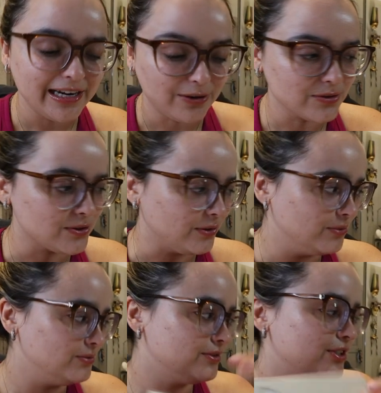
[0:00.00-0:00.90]
I also
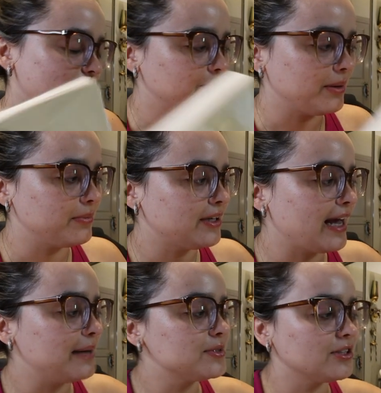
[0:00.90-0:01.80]
just remembered,
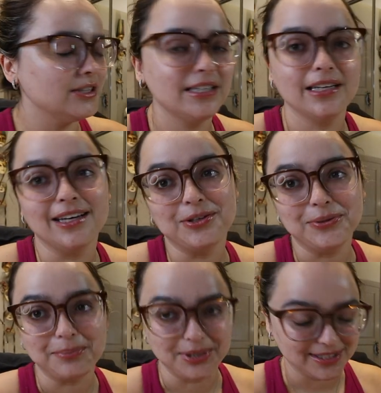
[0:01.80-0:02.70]
I'm starting a new
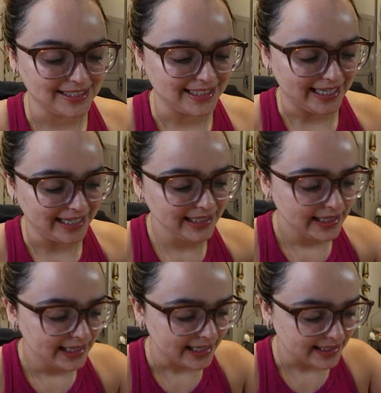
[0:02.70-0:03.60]
book today,
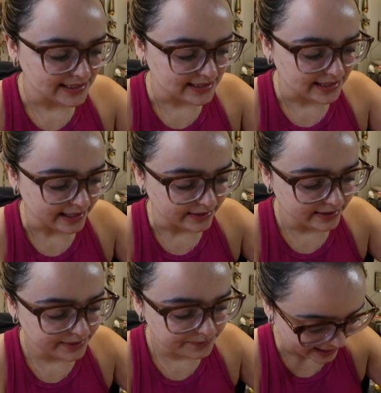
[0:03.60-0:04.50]

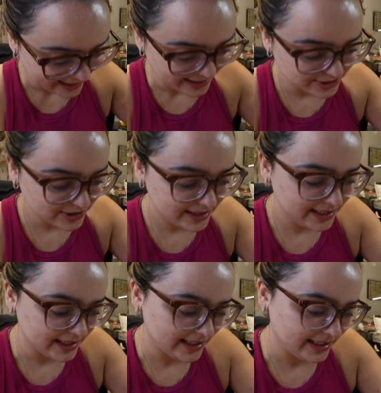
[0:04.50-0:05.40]
Ensnared. I
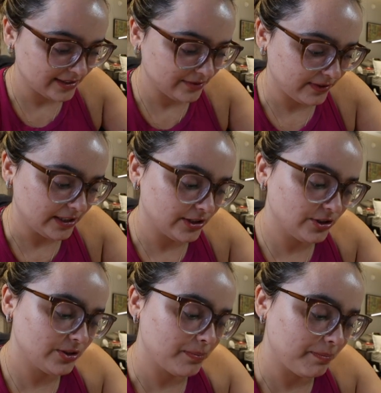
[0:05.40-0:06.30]
actually need to
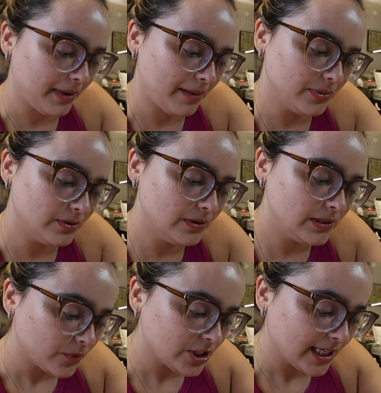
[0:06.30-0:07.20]
finish Apple,
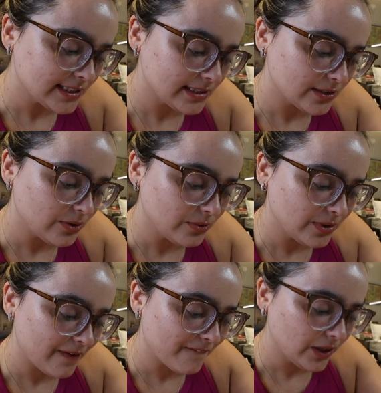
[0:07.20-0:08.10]
which has its own
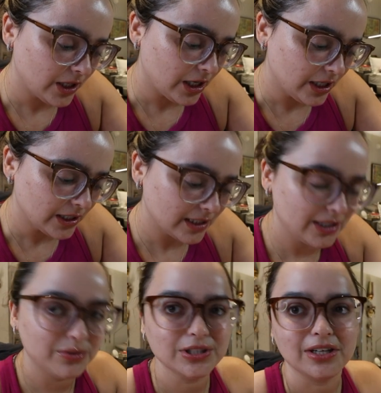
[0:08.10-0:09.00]
vlog,
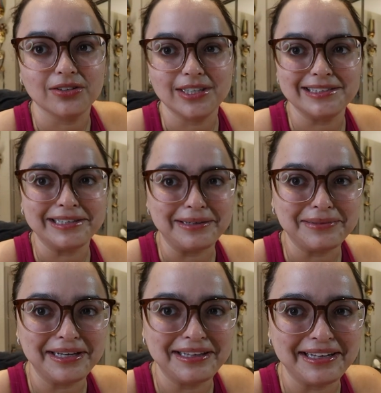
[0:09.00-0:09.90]
which I'll need to
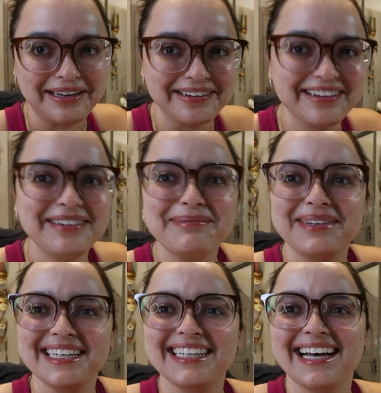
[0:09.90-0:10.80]
update later,
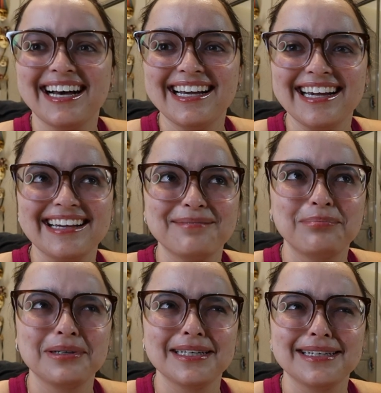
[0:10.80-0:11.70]
but I
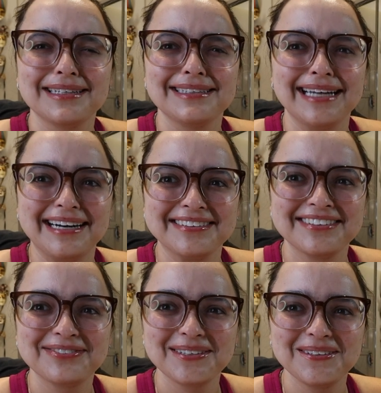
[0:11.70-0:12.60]
put it down
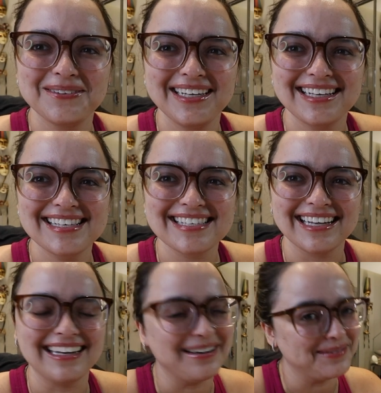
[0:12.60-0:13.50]
for 2 weeks
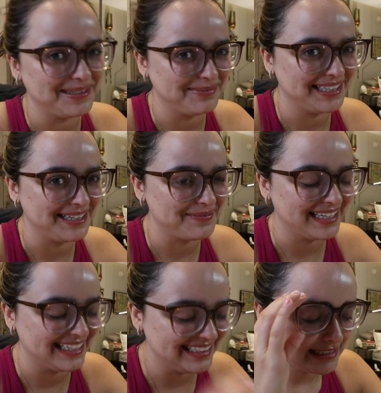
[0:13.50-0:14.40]
and now I'm gonna pick it up again.